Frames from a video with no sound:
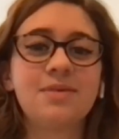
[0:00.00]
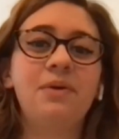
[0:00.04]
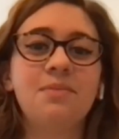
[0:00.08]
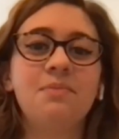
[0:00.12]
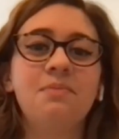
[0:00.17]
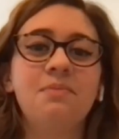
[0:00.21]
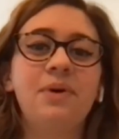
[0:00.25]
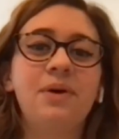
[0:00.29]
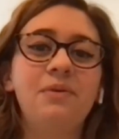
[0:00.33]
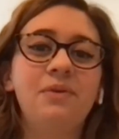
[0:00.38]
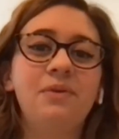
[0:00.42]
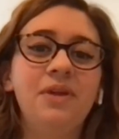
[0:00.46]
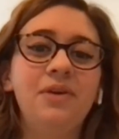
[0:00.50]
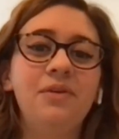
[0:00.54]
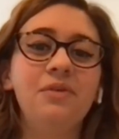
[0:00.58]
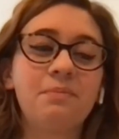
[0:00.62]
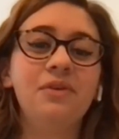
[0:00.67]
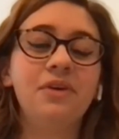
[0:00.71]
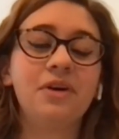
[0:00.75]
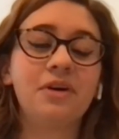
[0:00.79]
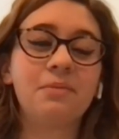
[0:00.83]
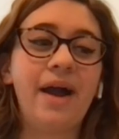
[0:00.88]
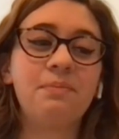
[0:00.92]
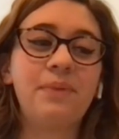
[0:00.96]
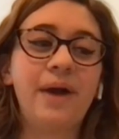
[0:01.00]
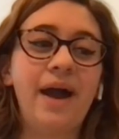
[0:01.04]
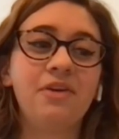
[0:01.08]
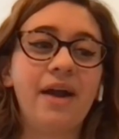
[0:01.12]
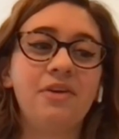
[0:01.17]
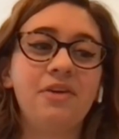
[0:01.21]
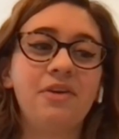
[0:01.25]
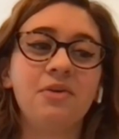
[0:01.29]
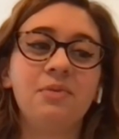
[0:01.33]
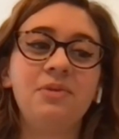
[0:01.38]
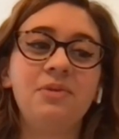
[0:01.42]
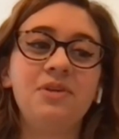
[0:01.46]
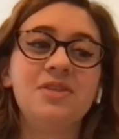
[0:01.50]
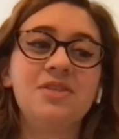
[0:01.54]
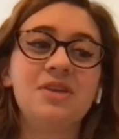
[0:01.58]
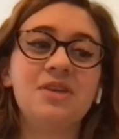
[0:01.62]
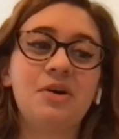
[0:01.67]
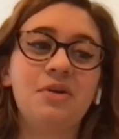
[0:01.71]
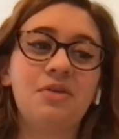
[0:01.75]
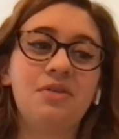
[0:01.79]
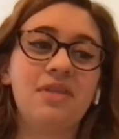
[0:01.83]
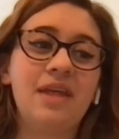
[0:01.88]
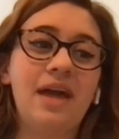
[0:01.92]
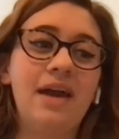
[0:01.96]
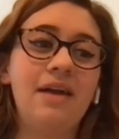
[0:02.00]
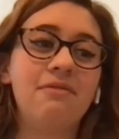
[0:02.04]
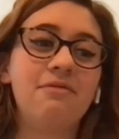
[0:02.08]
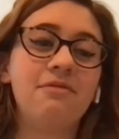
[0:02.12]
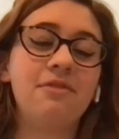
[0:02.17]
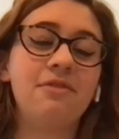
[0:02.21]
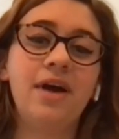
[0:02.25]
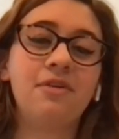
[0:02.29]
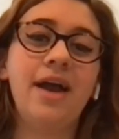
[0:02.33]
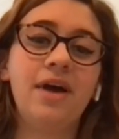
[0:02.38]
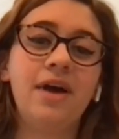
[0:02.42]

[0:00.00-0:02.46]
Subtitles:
but when you look back, you'll be so thankful